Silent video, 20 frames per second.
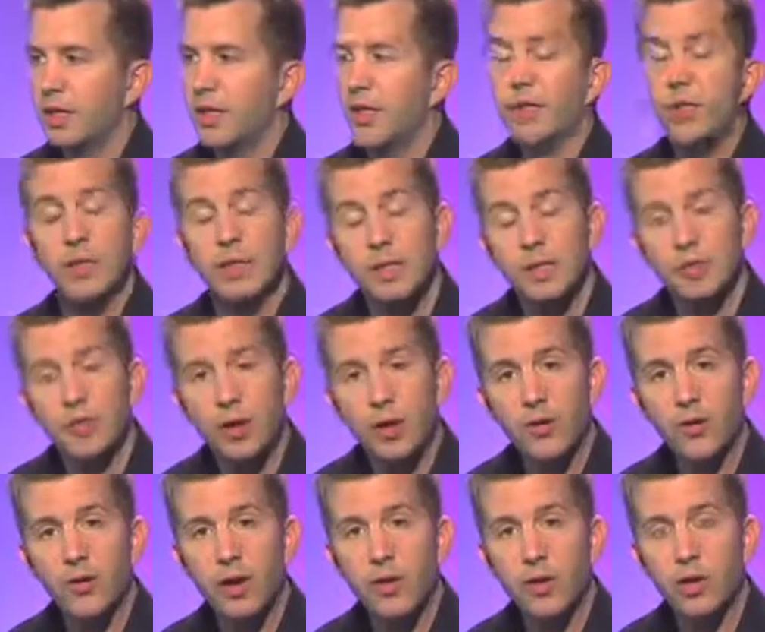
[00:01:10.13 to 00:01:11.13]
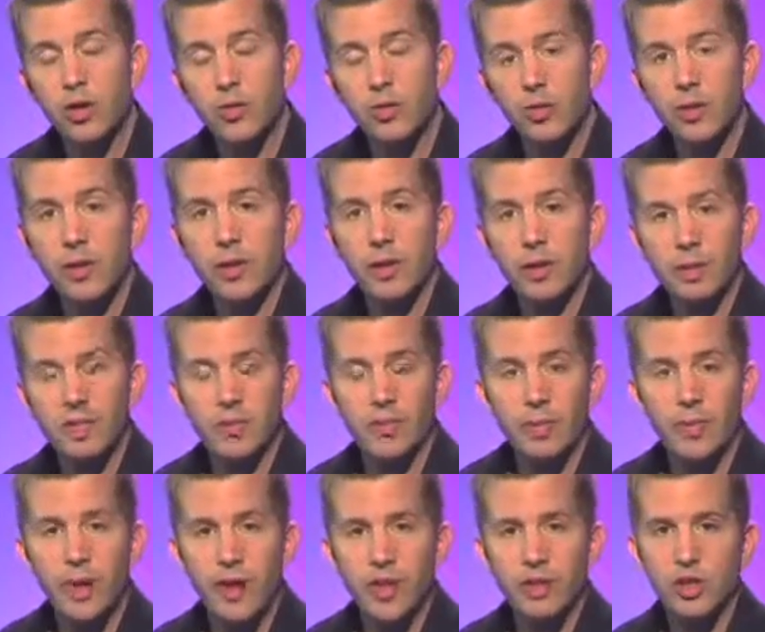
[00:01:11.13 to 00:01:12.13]
If you need to verify that your moving lights have
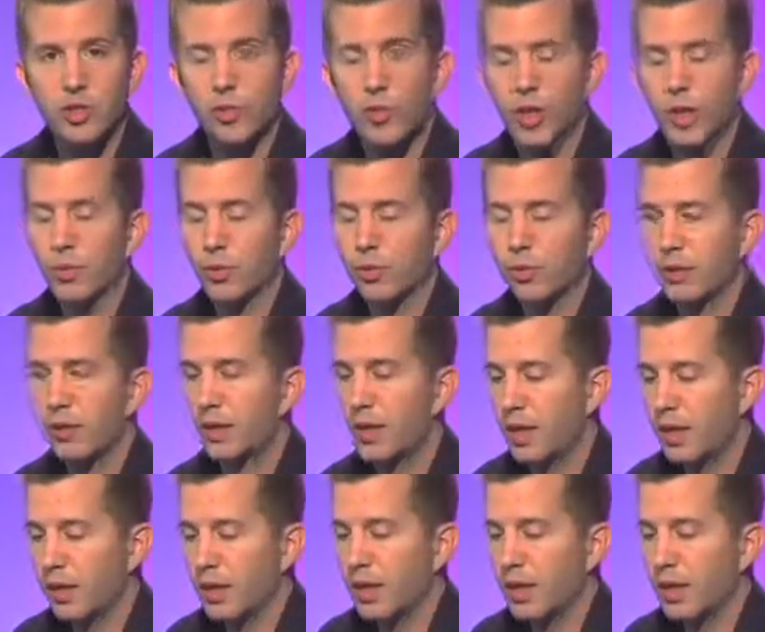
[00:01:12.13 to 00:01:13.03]
been patched properly,